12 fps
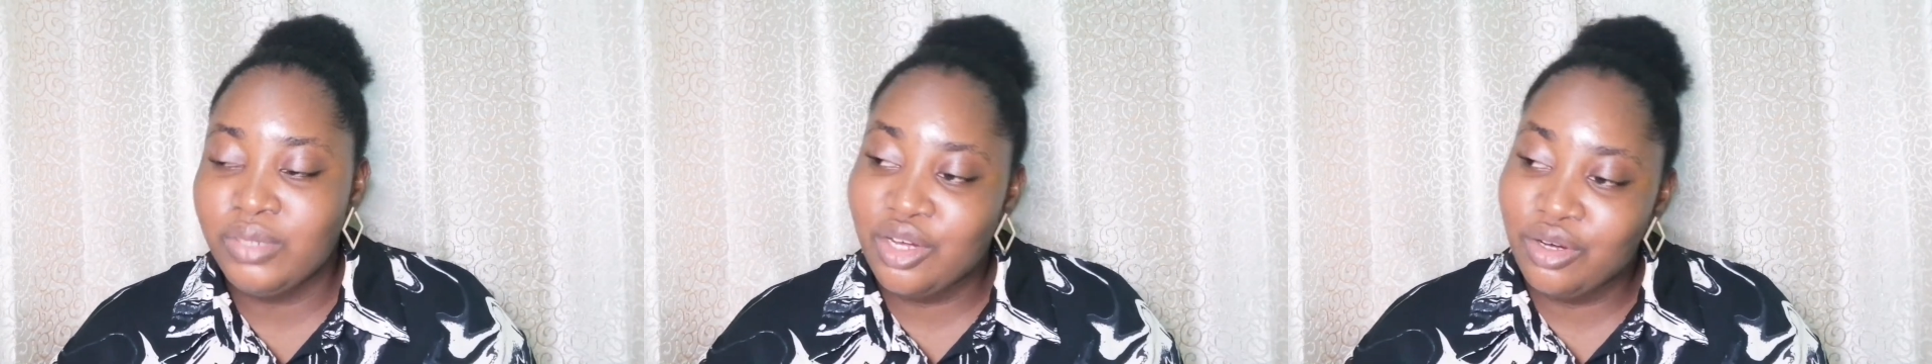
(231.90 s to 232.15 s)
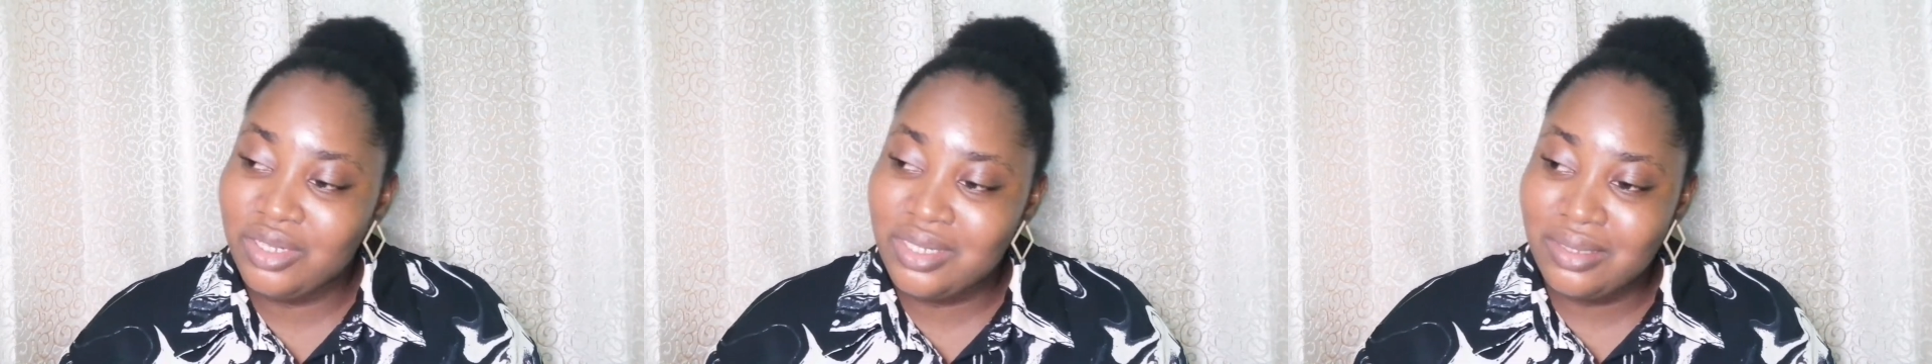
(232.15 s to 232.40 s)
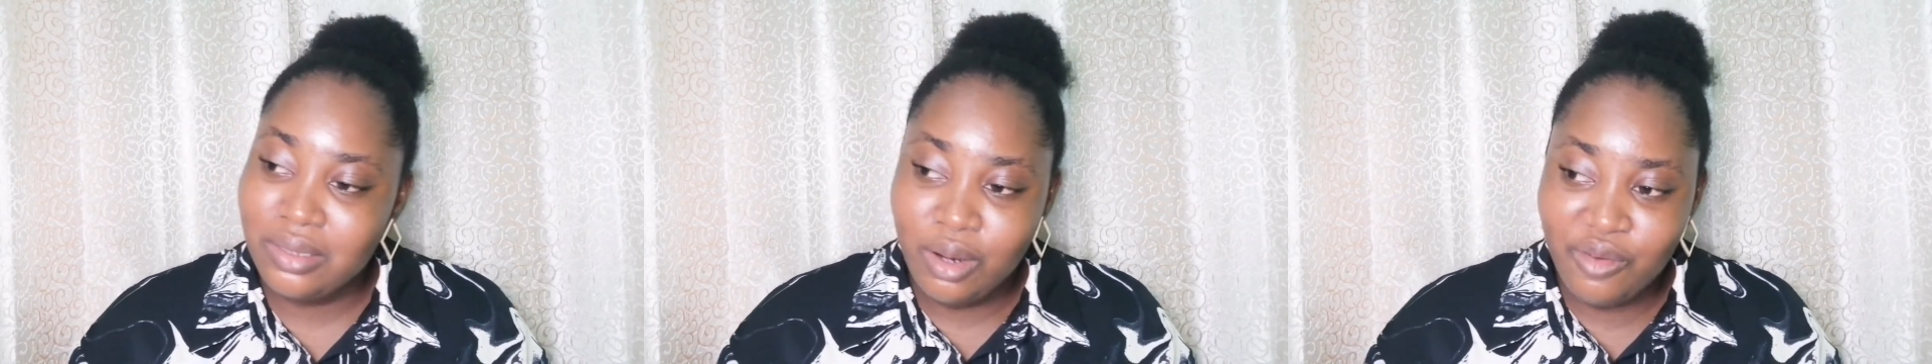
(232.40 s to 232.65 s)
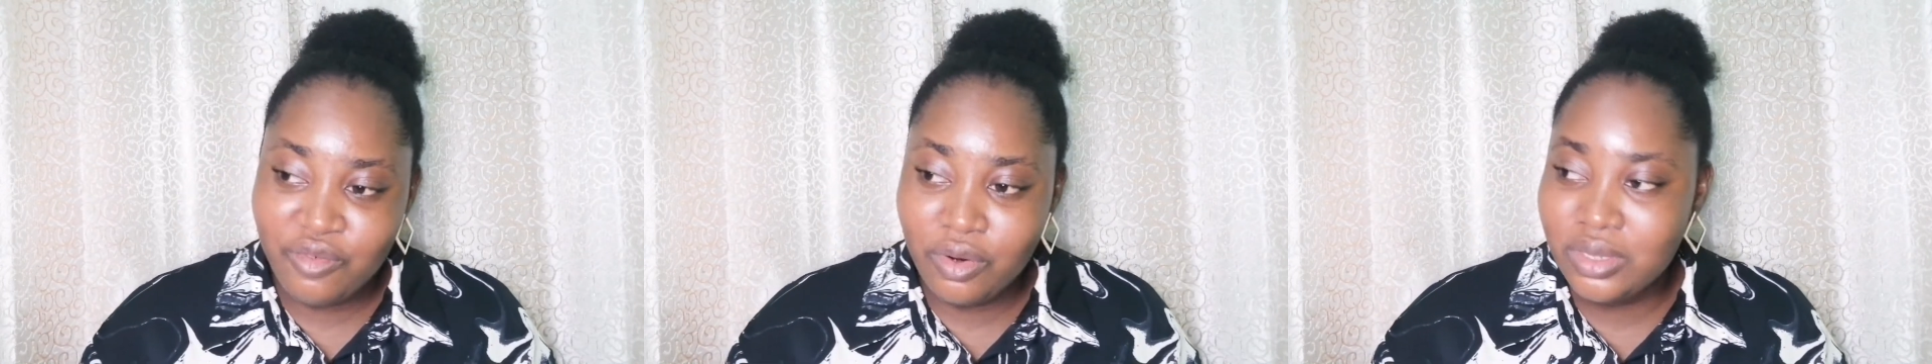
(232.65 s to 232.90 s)
Because
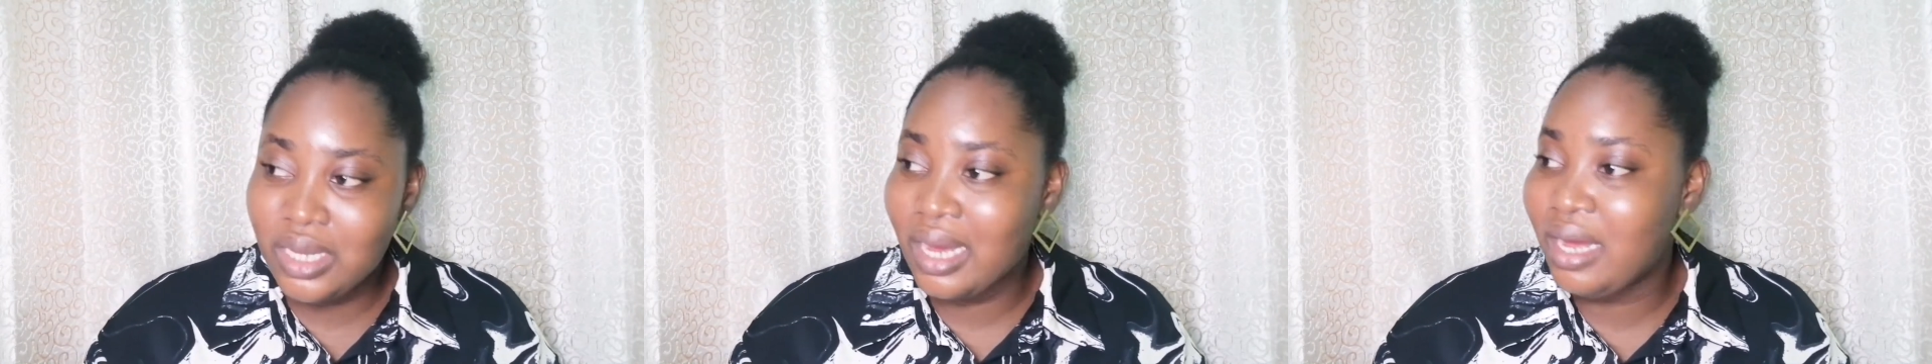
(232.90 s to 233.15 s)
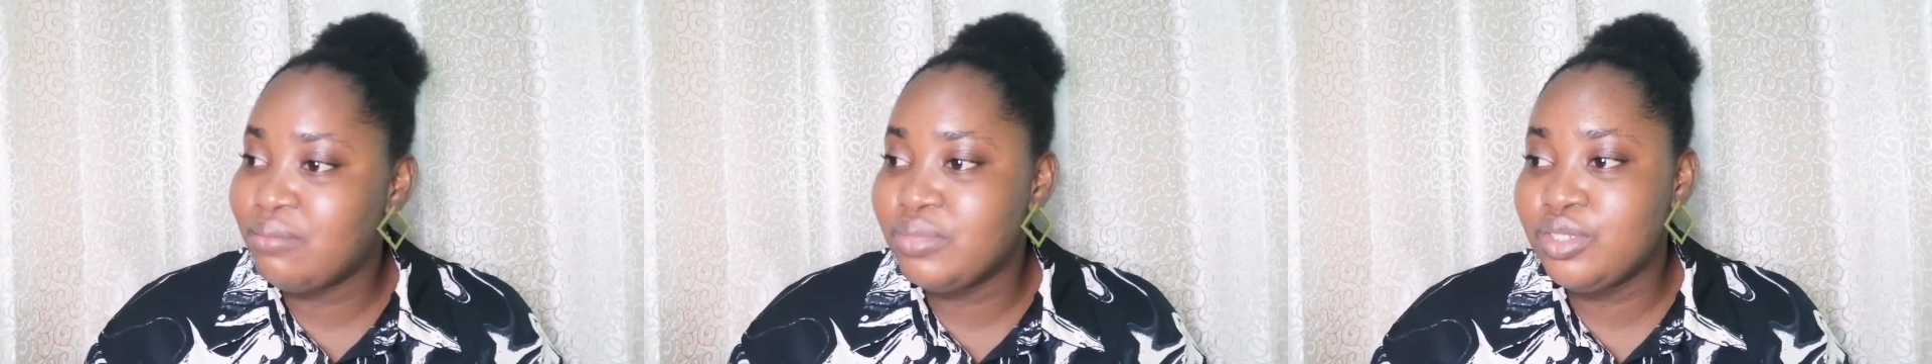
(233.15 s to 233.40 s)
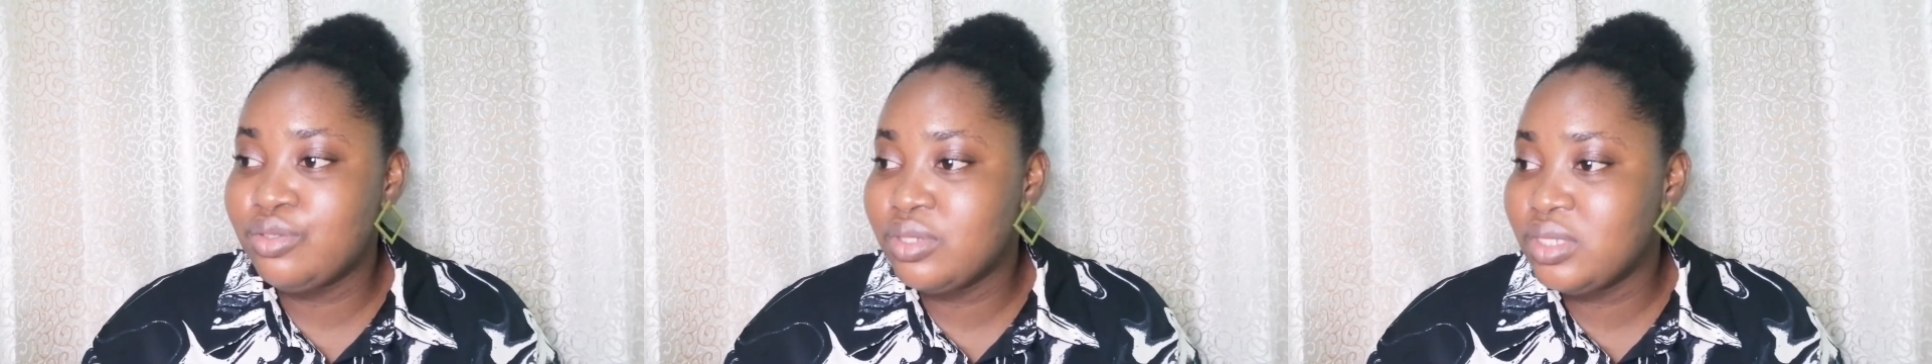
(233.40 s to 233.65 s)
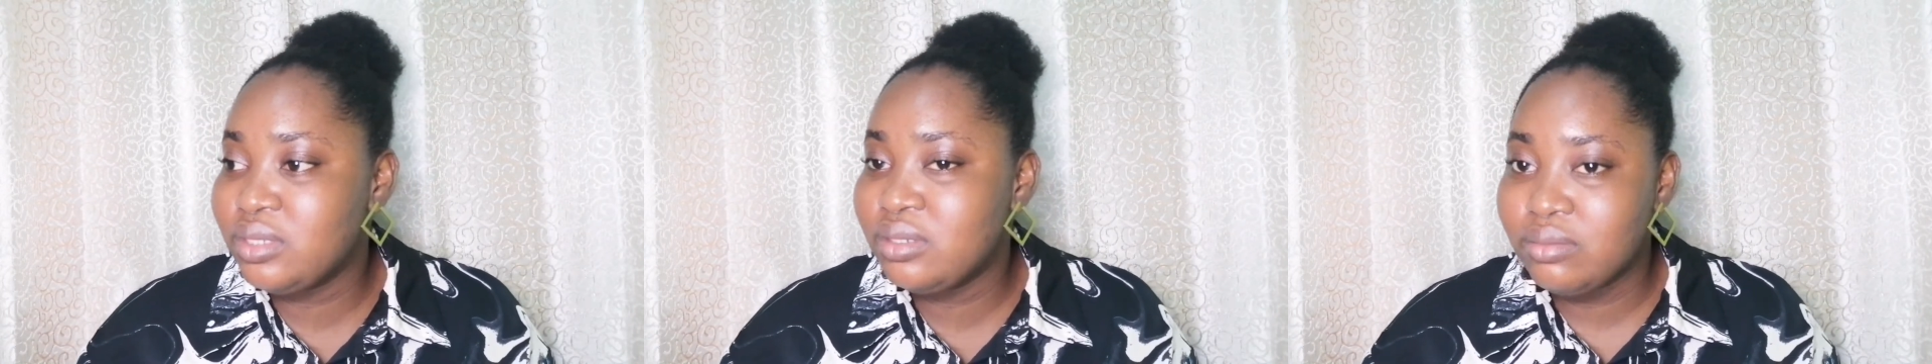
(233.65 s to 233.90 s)
of course I can't be
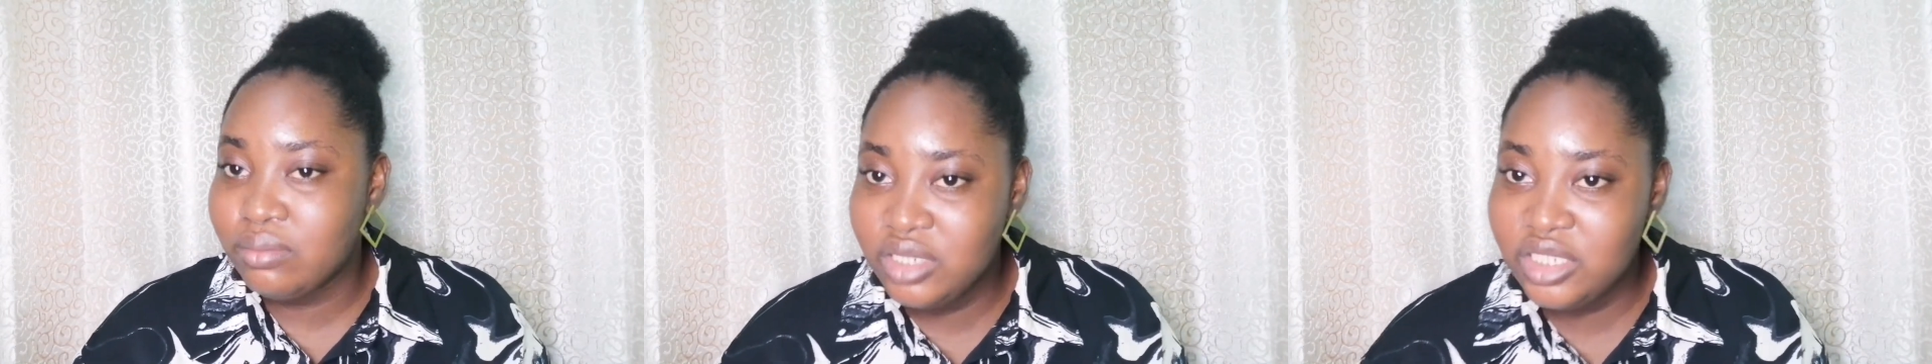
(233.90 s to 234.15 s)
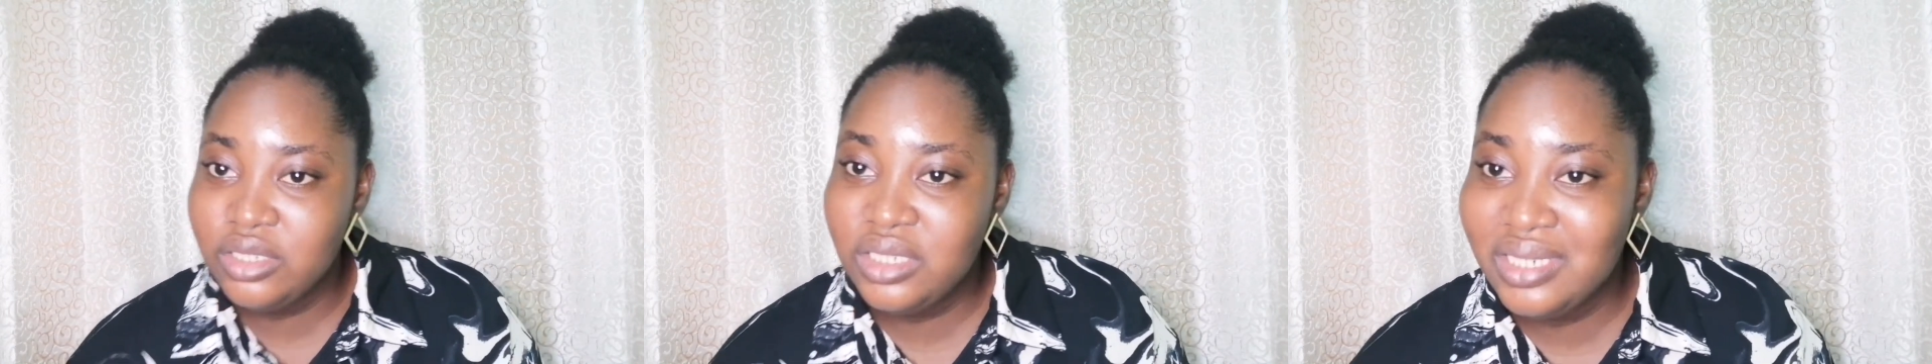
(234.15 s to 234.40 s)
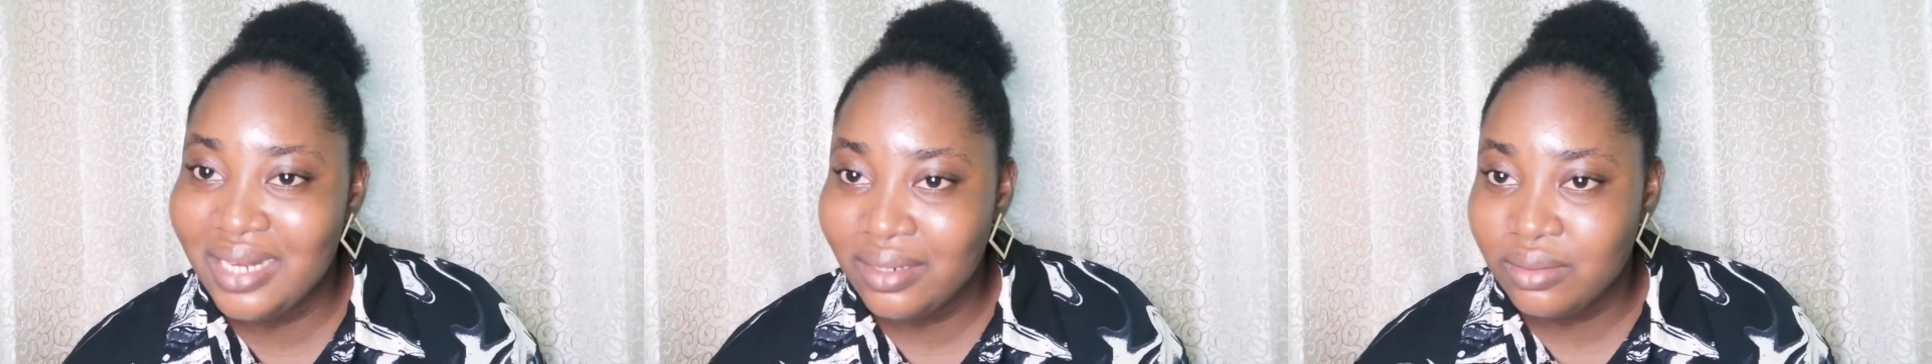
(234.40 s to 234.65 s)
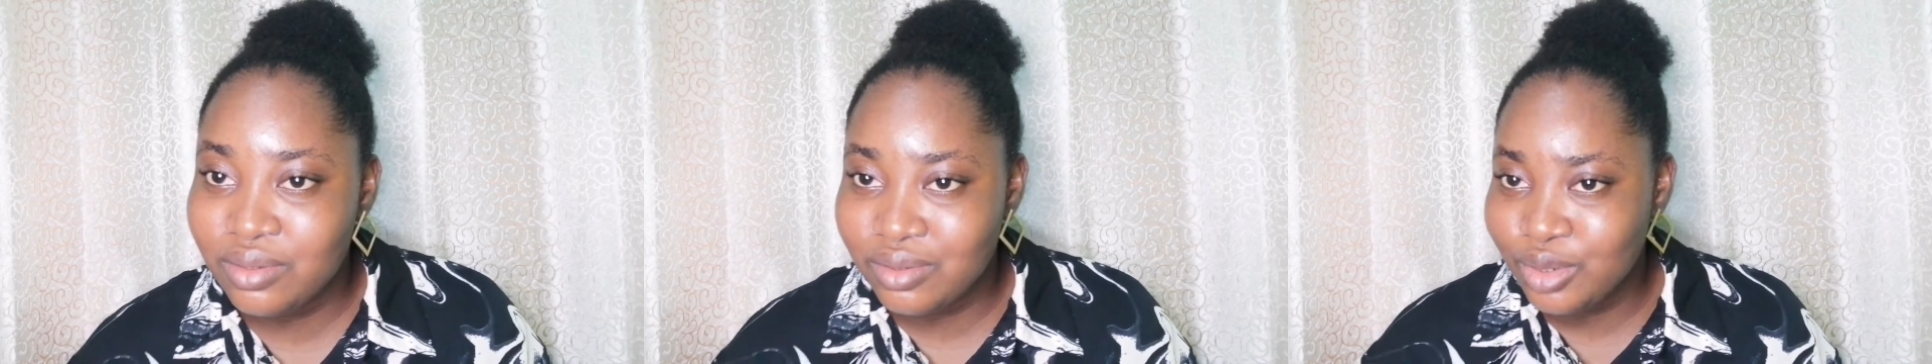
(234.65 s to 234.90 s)
doing mini
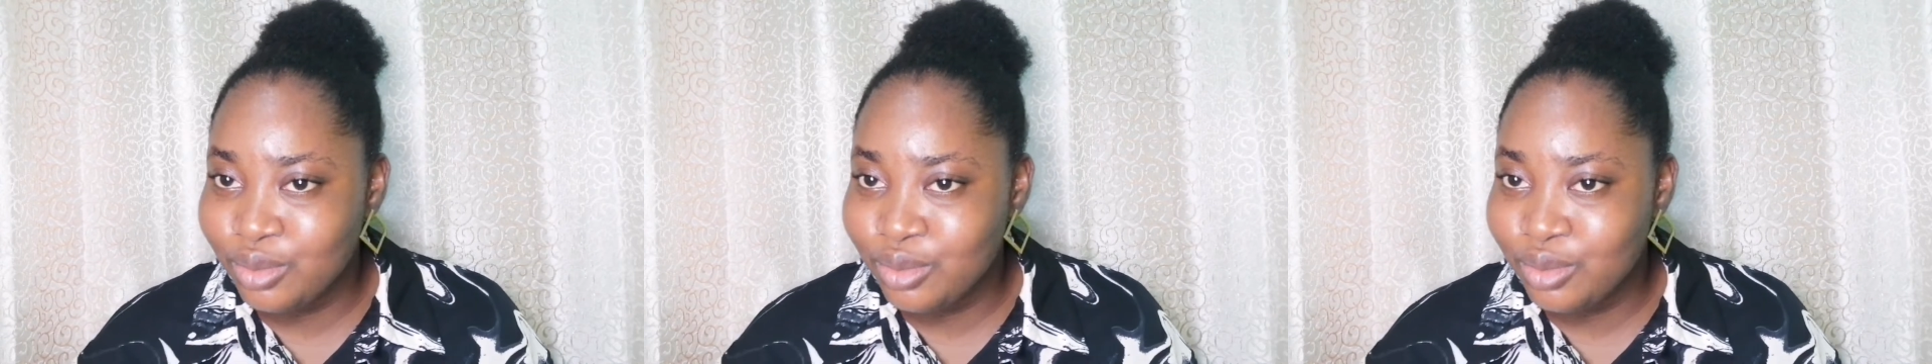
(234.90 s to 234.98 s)
dance,